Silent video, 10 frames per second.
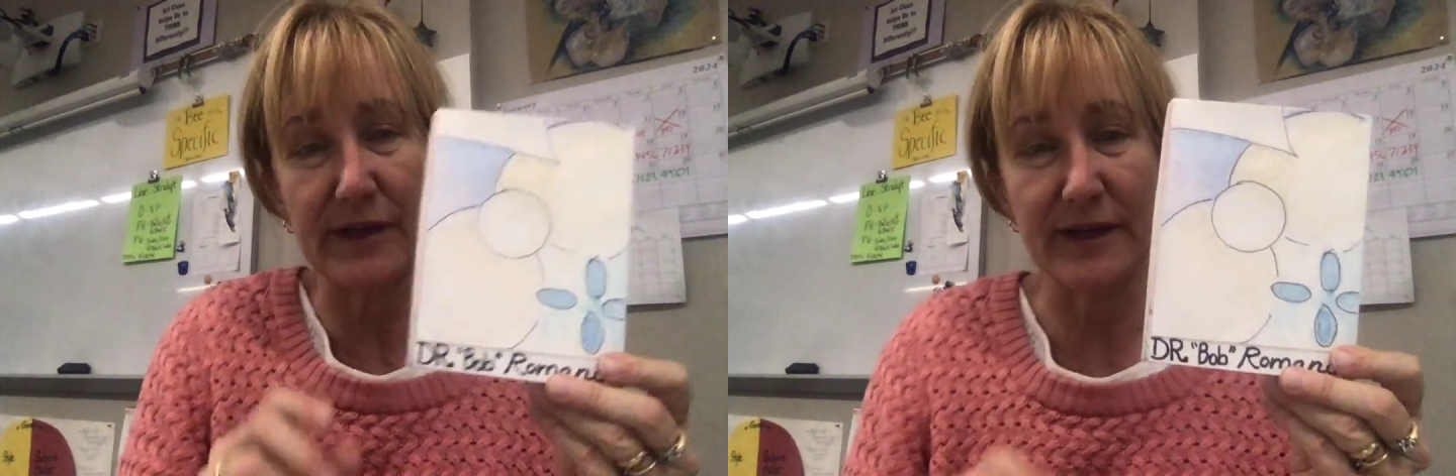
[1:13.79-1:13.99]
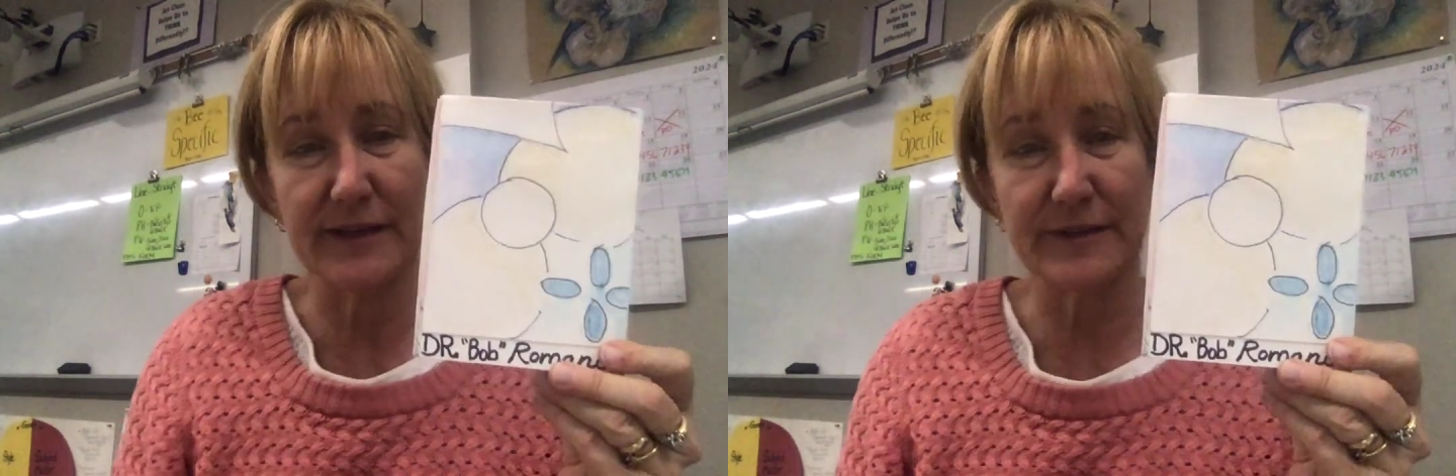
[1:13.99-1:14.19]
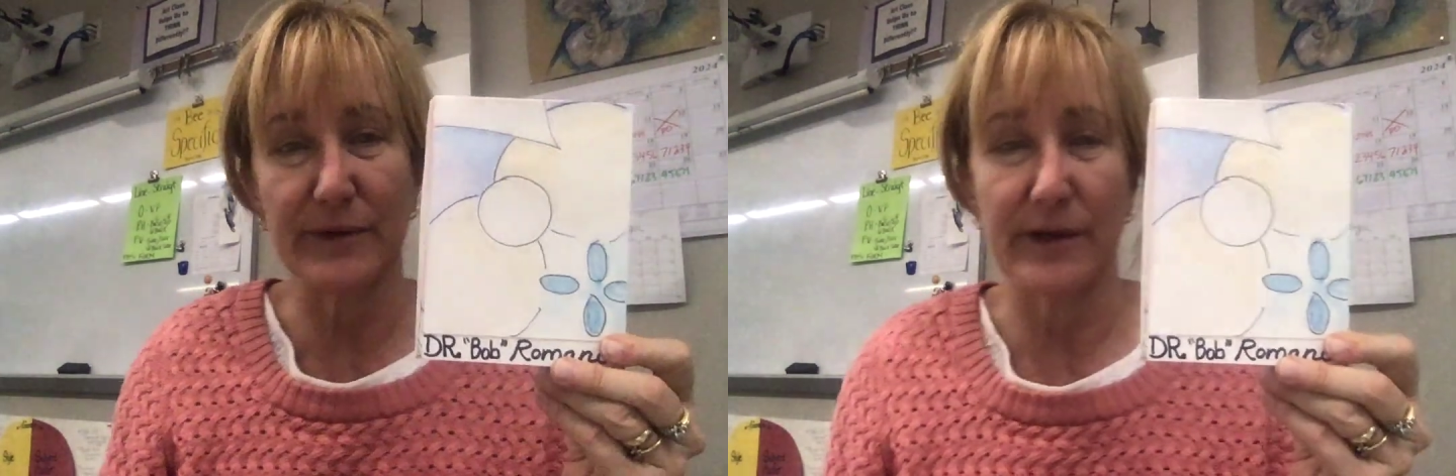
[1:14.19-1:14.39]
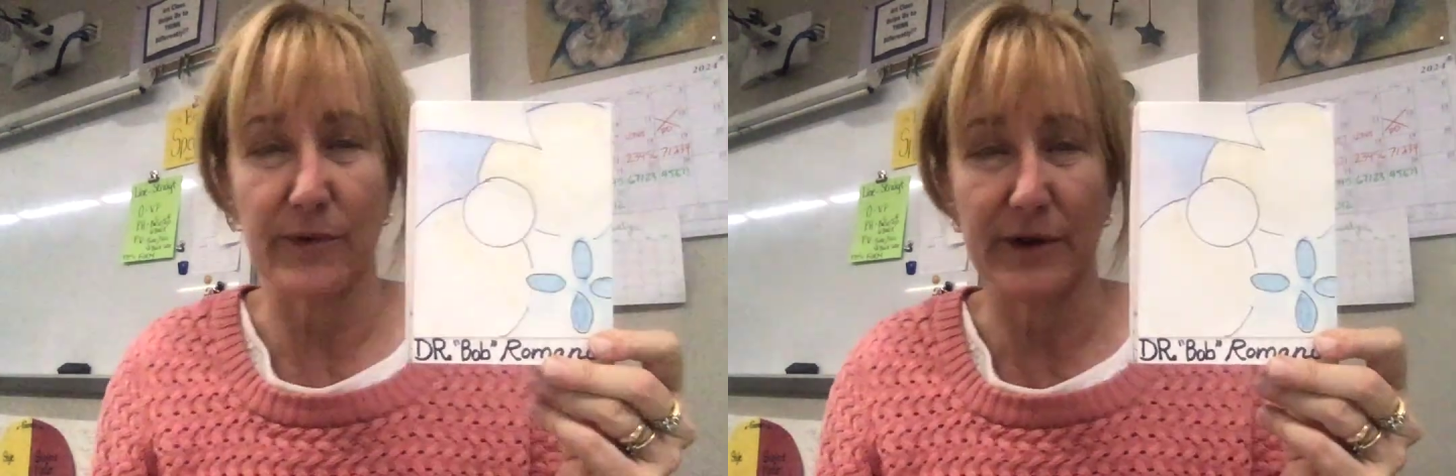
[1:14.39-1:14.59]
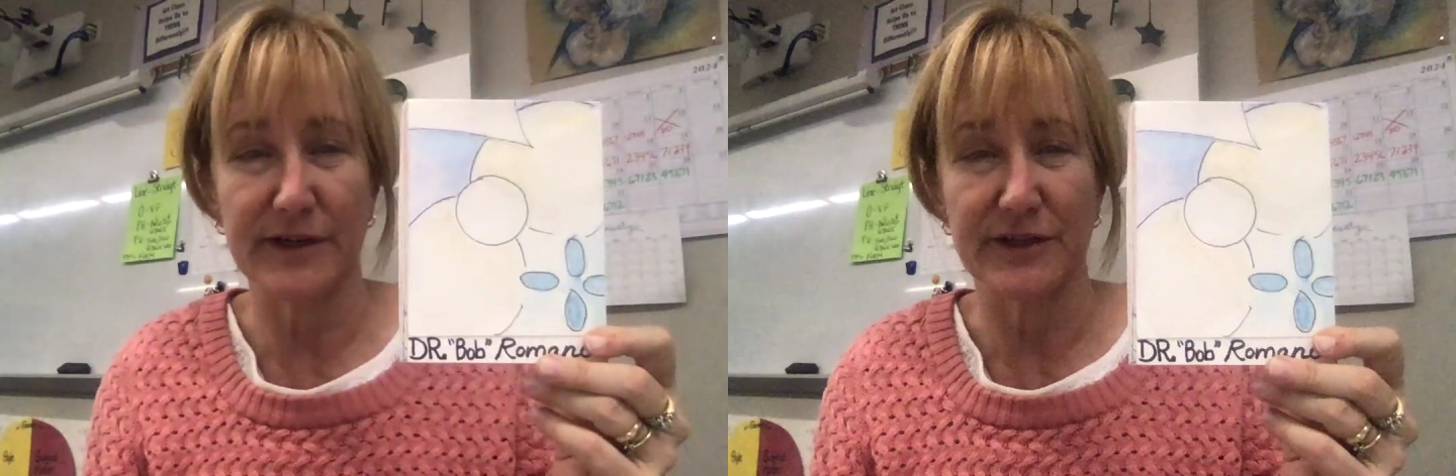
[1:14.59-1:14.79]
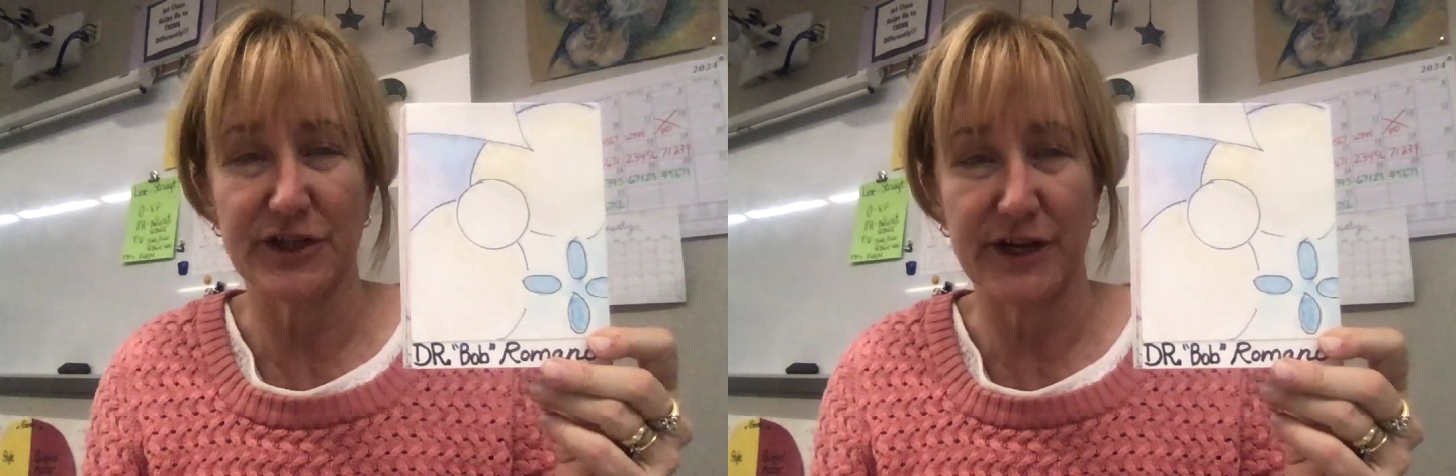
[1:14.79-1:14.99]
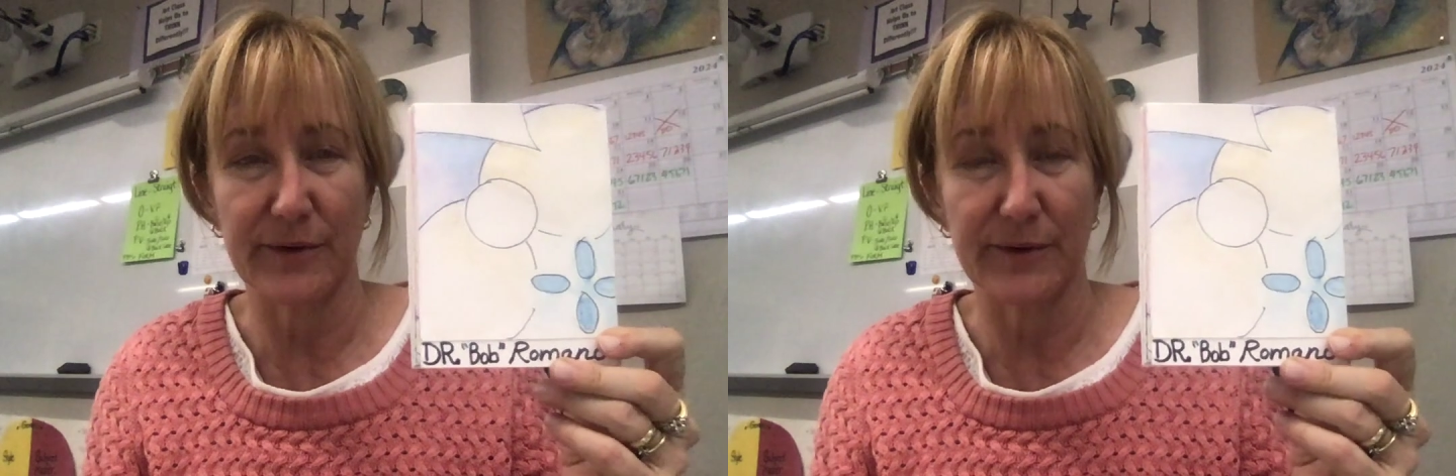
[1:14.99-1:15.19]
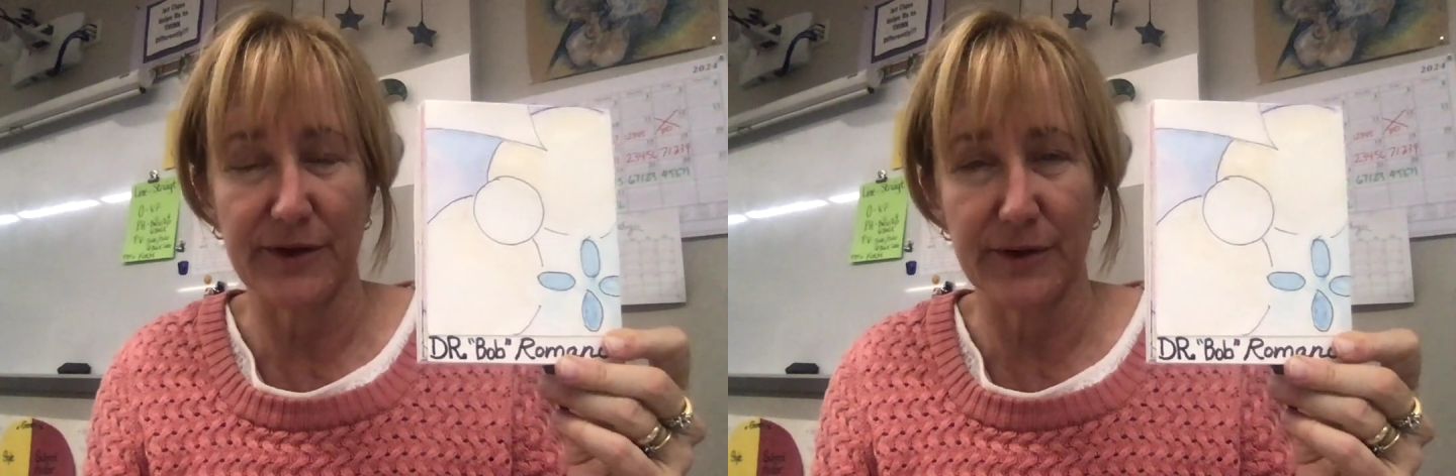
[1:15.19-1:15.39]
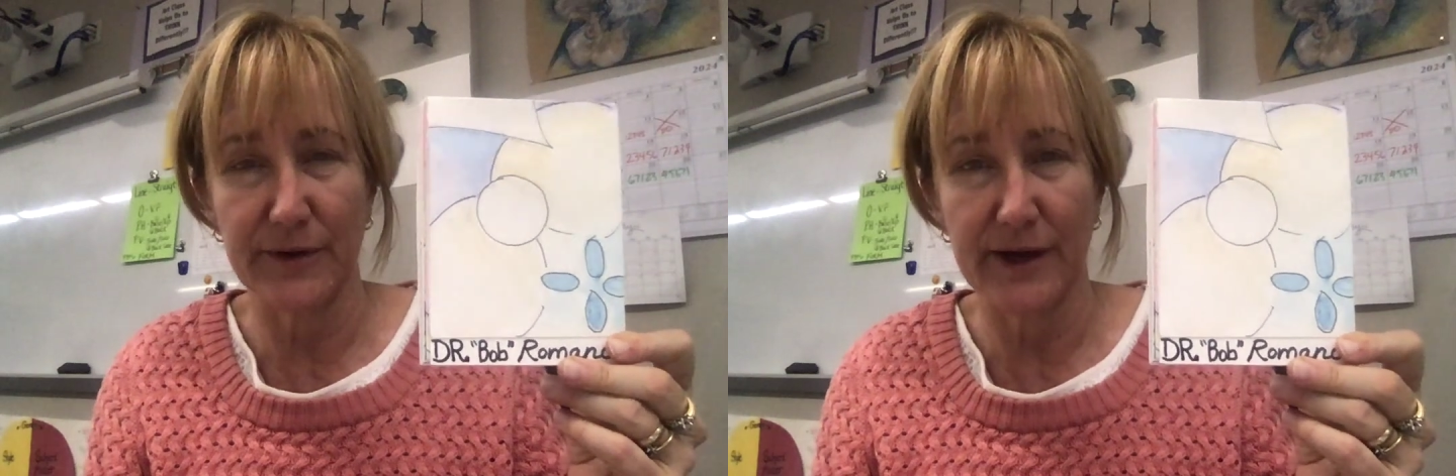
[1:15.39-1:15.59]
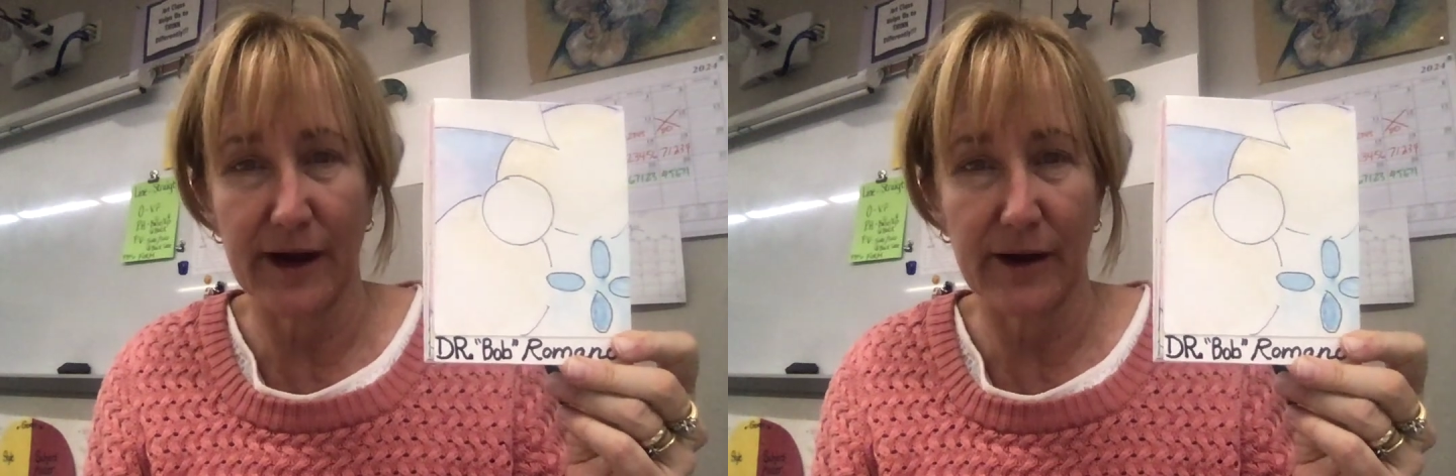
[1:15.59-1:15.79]
is what I want to share with you
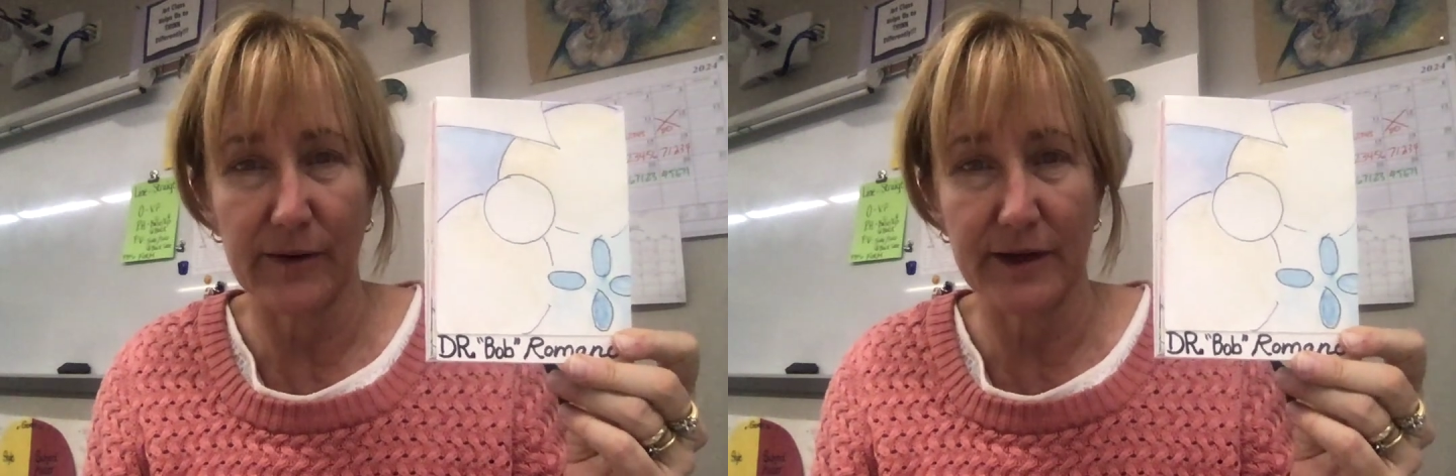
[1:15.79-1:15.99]
now,